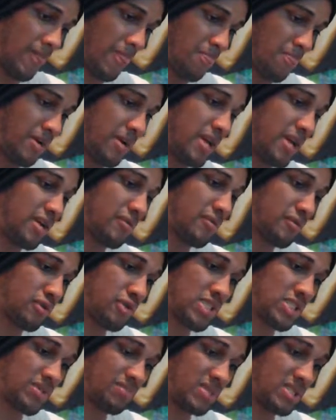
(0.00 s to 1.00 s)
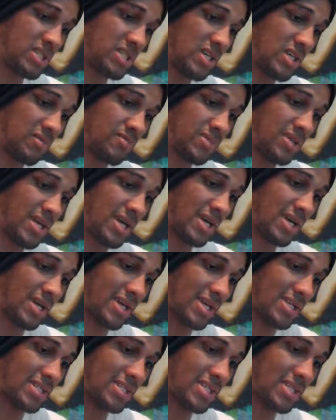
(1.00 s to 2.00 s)
But then of course PJ Black
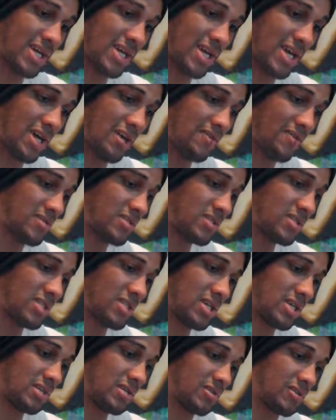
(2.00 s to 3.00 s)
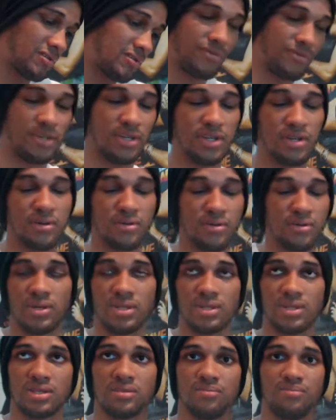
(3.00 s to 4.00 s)
and Jack Evans interfere,
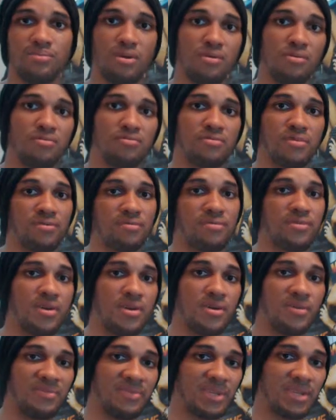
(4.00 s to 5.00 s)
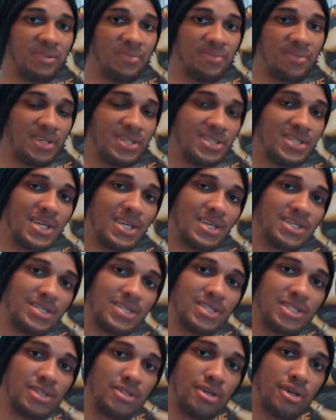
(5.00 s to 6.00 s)
with both of them giving
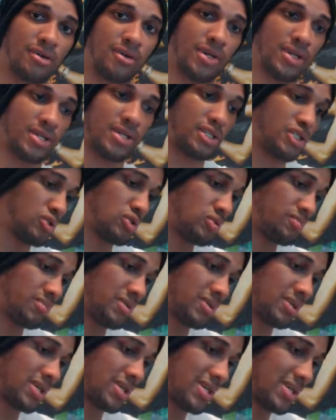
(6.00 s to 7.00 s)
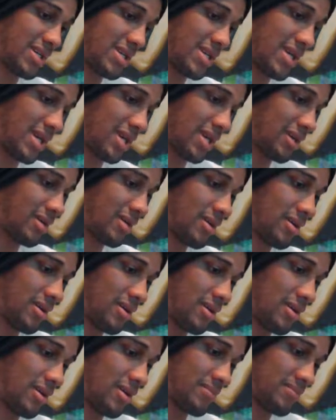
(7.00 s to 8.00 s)
Sexy Star a super kick.
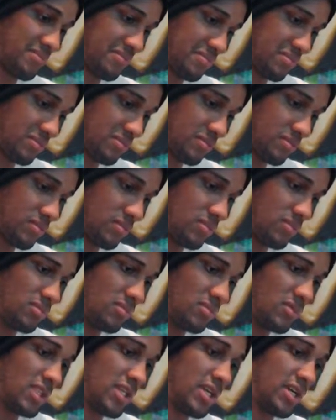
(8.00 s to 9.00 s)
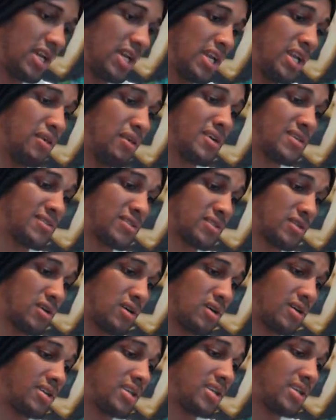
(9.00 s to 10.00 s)
Another
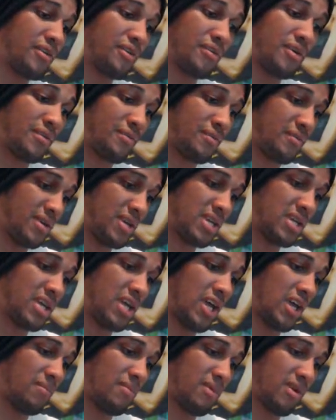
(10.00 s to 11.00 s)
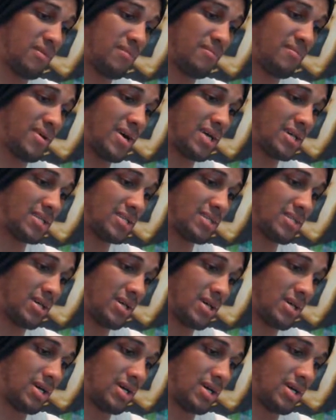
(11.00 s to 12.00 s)
referee came in, but
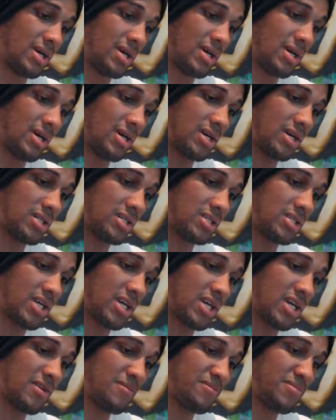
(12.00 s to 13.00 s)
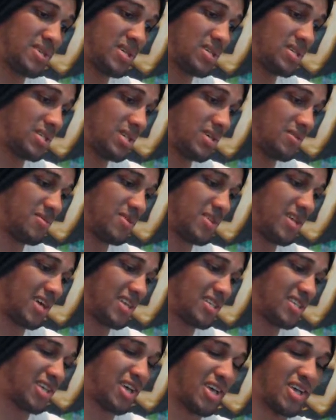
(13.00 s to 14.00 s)
Jack and PJ
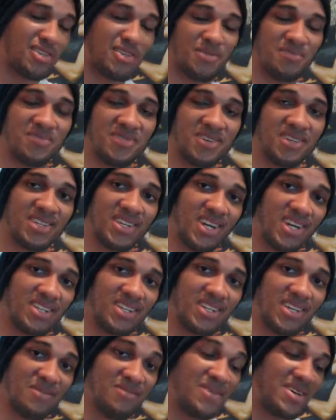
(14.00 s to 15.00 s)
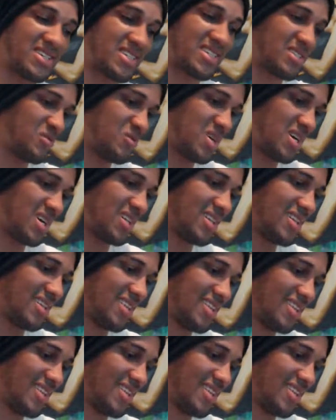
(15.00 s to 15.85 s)
Black super kicked him as well.